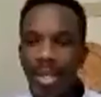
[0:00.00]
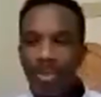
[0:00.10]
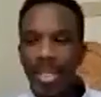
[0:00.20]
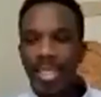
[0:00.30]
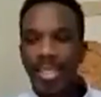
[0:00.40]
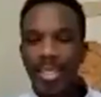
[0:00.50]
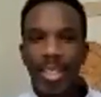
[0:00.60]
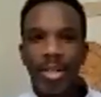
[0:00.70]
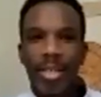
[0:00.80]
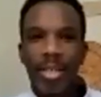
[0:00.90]
makes sense.
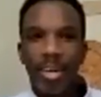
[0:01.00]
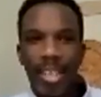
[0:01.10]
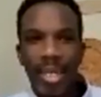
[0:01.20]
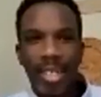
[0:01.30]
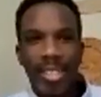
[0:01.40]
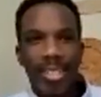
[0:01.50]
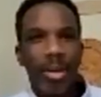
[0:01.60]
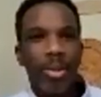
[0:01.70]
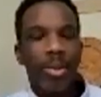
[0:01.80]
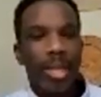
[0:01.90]
Okay, great. Yes.
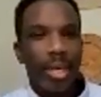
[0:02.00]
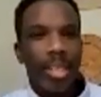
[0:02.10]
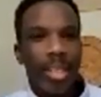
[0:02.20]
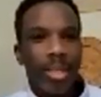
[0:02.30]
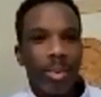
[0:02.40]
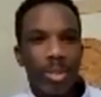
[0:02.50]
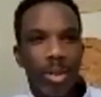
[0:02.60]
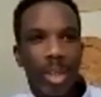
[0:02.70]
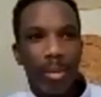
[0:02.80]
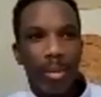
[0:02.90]
So we're
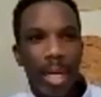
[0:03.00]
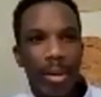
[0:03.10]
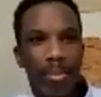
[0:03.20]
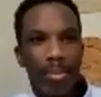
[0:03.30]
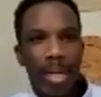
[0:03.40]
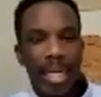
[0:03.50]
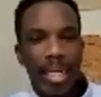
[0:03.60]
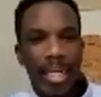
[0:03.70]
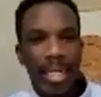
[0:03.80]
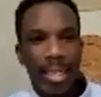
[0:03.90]
talking about
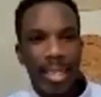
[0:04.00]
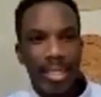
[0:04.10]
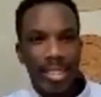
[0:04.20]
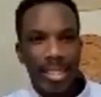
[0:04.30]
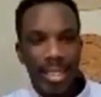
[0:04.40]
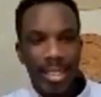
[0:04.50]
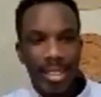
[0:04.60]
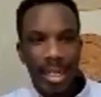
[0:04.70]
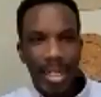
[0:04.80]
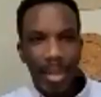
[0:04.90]
money and
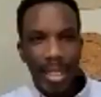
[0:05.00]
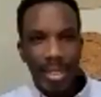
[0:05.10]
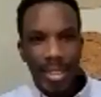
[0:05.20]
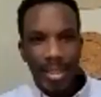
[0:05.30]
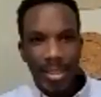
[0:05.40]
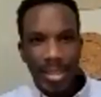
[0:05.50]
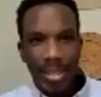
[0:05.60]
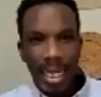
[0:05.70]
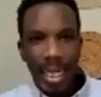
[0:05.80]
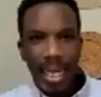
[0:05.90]
success and
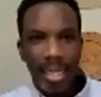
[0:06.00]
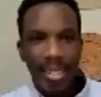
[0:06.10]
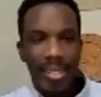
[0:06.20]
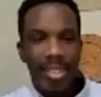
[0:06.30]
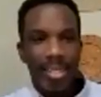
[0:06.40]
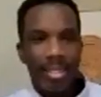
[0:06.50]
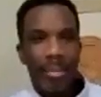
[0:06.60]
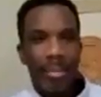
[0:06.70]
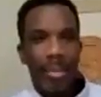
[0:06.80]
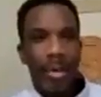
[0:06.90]
abundance and
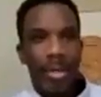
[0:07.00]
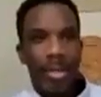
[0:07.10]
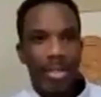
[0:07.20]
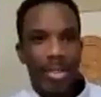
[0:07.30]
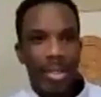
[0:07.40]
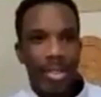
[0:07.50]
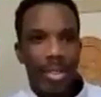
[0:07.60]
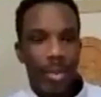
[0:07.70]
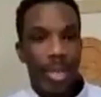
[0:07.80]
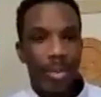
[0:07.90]
blocks
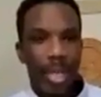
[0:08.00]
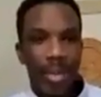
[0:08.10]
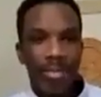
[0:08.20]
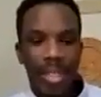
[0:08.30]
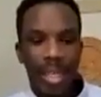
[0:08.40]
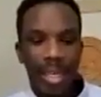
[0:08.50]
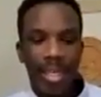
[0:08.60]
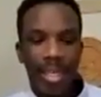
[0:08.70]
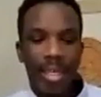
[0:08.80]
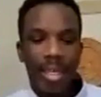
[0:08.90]
that we may have to that.
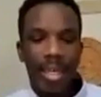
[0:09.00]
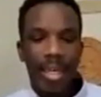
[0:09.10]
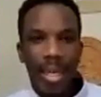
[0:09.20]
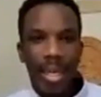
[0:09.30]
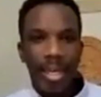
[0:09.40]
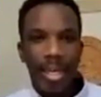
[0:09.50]
And